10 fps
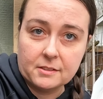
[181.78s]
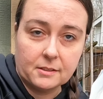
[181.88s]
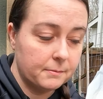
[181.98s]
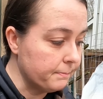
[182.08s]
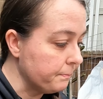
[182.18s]

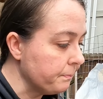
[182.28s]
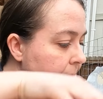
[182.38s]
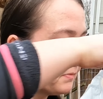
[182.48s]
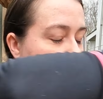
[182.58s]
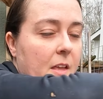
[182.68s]
system,
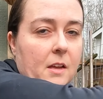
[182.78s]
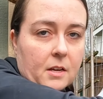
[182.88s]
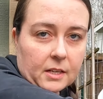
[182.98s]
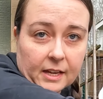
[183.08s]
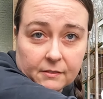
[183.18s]

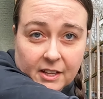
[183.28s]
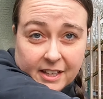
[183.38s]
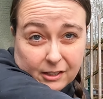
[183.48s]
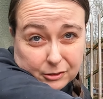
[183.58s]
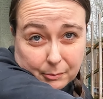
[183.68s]
kind of
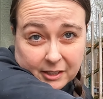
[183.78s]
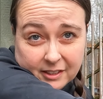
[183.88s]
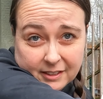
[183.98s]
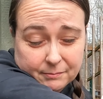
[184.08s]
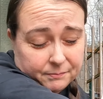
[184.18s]
like
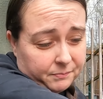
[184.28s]
elderberry.